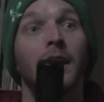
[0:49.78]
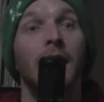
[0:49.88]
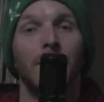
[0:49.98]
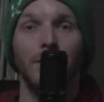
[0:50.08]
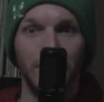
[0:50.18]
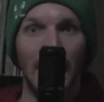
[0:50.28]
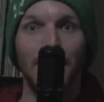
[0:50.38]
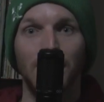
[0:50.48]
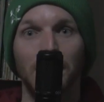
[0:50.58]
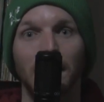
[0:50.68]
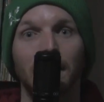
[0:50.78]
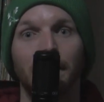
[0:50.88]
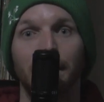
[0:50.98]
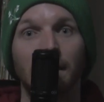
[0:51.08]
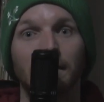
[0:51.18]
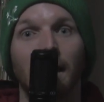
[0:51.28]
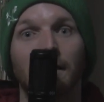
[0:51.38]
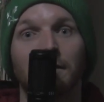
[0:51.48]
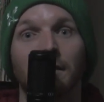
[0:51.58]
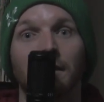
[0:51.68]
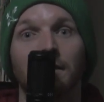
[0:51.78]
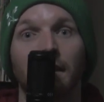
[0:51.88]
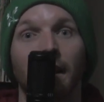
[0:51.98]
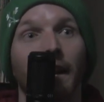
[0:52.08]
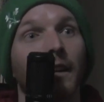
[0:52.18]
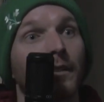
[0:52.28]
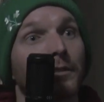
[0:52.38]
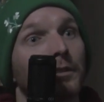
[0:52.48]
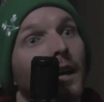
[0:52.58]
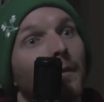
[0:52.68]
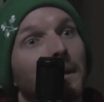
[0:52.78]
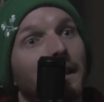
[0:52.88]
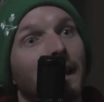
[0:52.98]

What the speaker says: And this came to me via text today. This is how me and